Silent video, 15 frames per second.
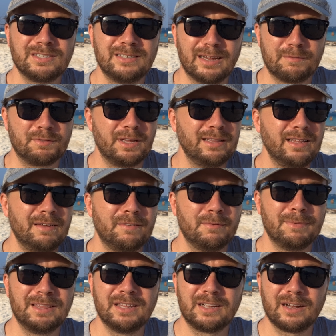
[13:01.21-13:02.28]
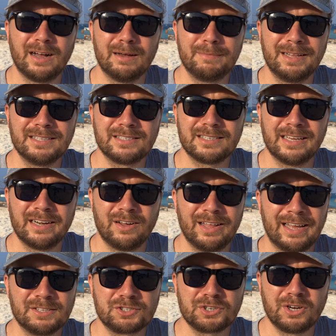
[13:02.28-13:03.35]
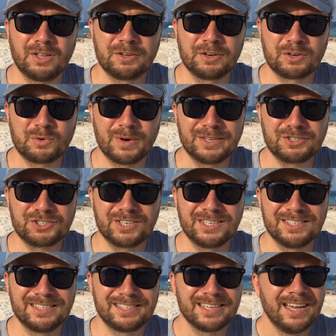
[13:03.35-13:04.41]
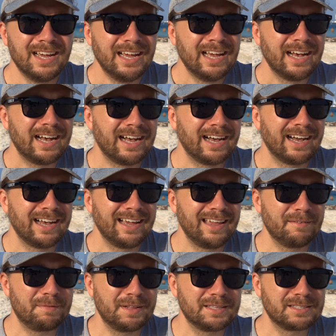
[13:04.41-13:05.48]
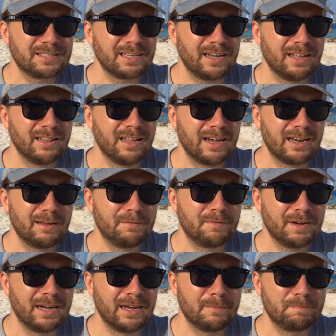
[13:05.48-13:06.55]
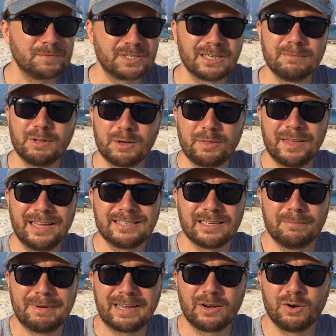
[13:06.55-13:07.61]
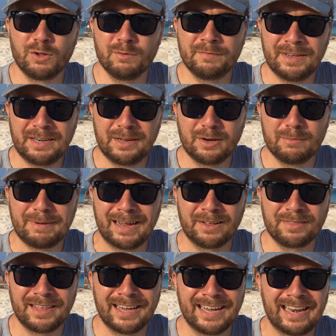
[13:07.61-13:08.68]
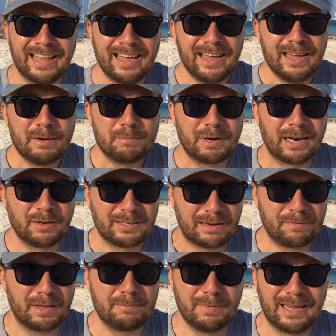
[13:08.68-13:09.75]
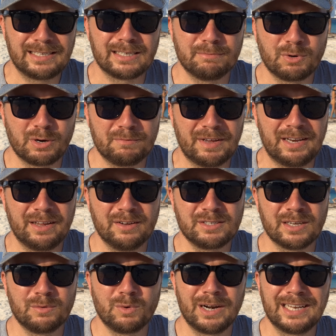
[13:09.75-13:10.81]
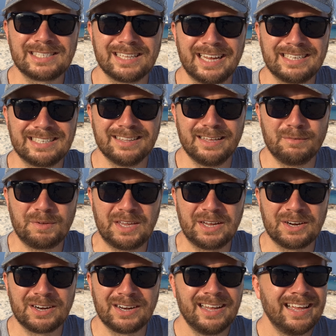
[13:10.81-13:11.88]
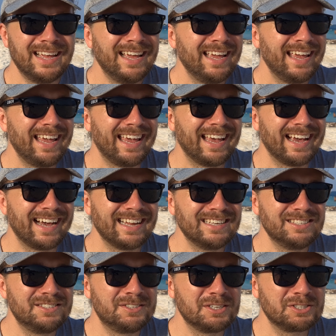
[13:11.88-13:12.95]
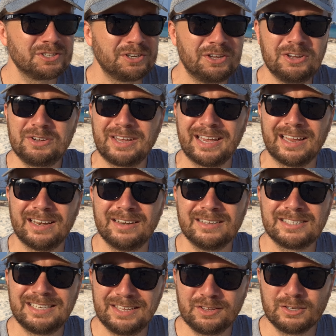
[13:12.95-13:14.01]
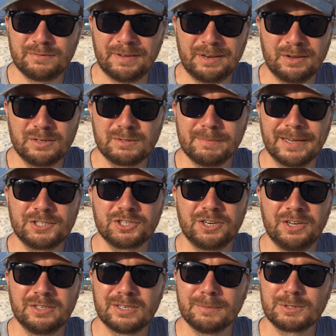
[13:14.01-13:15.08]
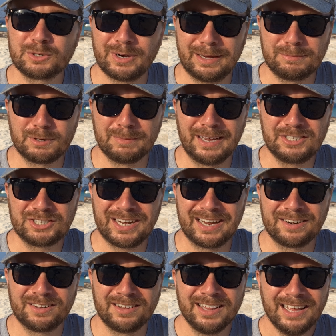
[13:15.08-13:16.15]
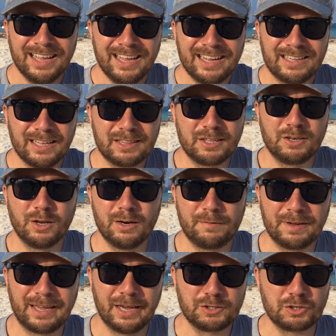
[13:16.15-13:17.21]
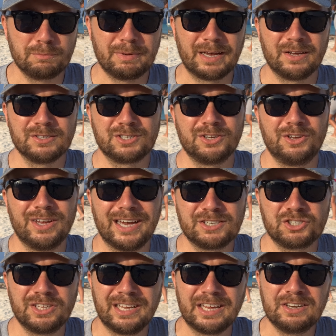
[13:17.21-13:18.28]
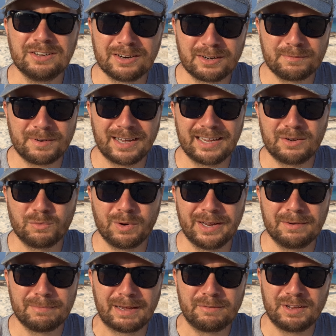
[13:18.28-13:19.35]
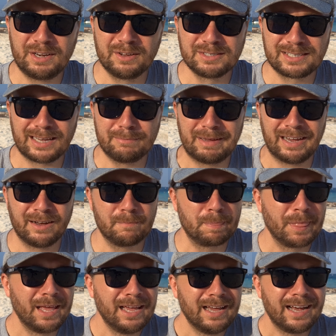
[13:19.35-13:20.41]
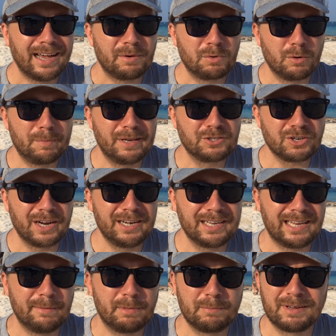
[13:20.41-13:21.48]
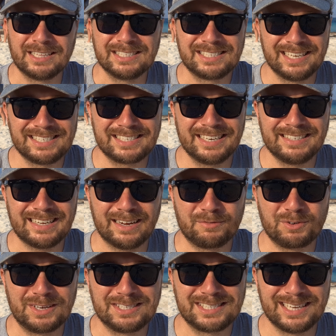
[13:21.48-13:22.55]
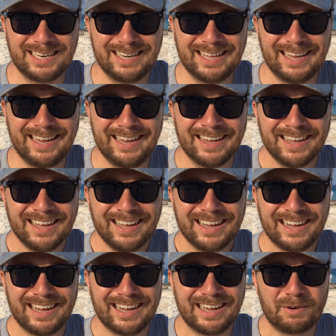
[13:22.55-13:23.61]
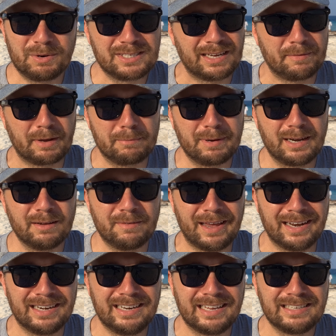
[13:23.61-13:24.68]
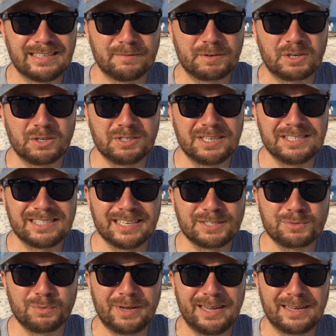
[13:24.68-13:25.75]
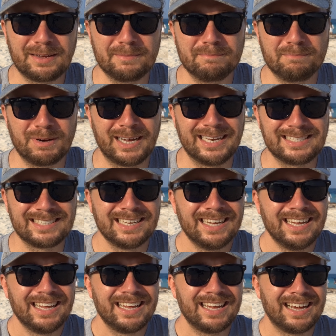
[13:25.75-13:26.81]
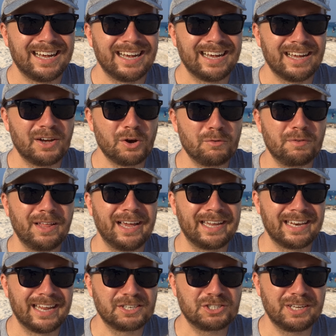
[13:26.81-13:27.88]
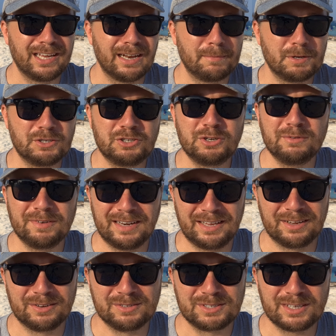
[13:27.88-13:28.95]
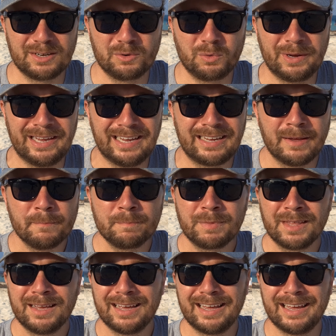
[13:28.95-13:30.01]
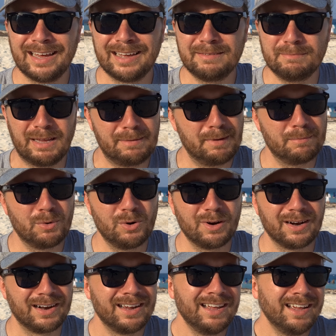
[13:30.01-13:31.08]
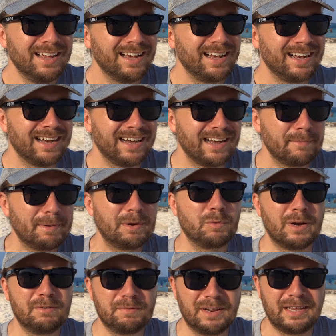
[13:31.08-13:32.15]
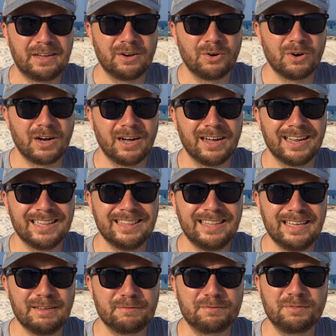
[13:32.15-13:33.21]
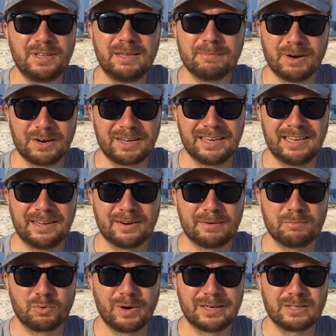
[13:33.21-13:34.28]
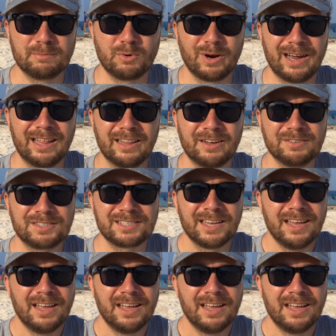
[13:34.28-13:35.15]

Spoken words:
definitely leave them in the comments and I'll answer all your questions. If it's a lot of similar things, I'll make a whole video about that, but I'll definitely make some more videos on what it's like to live here. And just so you can see those videos, make sure you subscribe to my channel, click the notification bell so you actually get notified when my videos come out. I will be trying to keep them consistent every Sunday. I was having a bit of editing difficulties this week, but hopefully I can actually get up to 2 videos a week and maybe more. I made one video on the flea market here in Puerto Morelos,